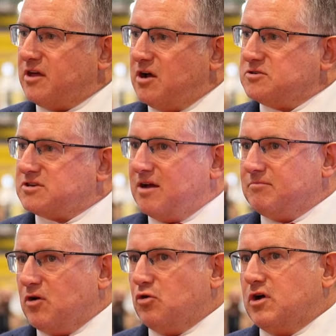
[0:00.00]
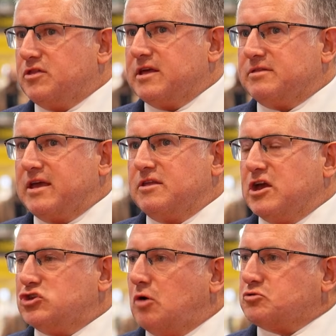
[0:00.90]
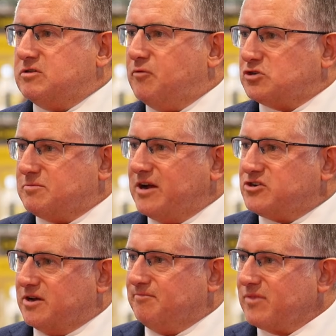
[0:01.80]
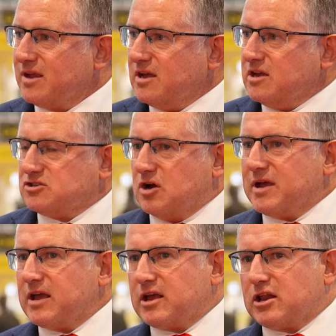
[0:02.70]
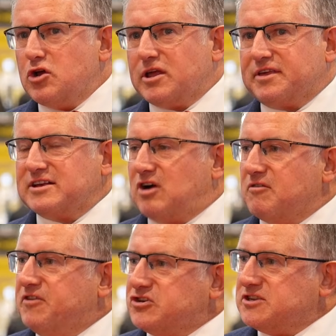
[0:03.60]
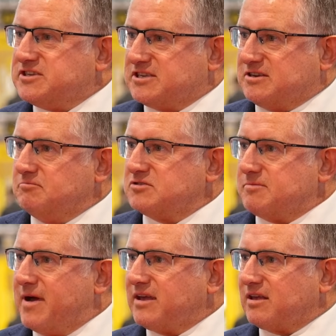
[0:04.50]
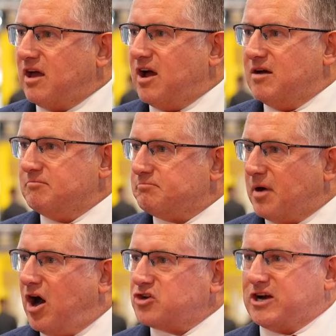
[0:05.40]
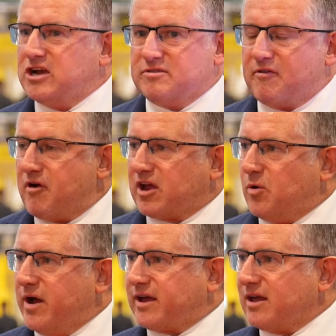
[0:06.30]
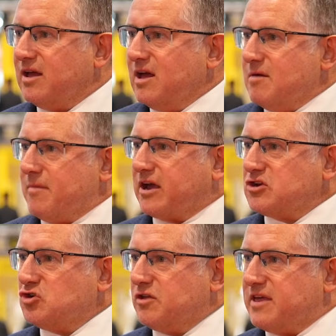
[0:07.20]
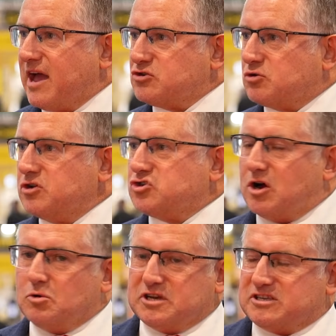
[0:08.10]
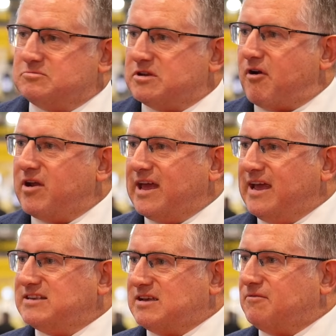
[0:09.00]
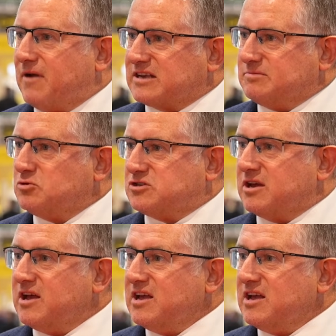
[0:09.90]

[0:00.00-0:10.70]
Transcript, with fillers: at those um, or, or the, the, the, adoption of automation. So in, including things like vision systems to make um, part changeover very quick, making sure that the actual control systems are very easy and flexible to,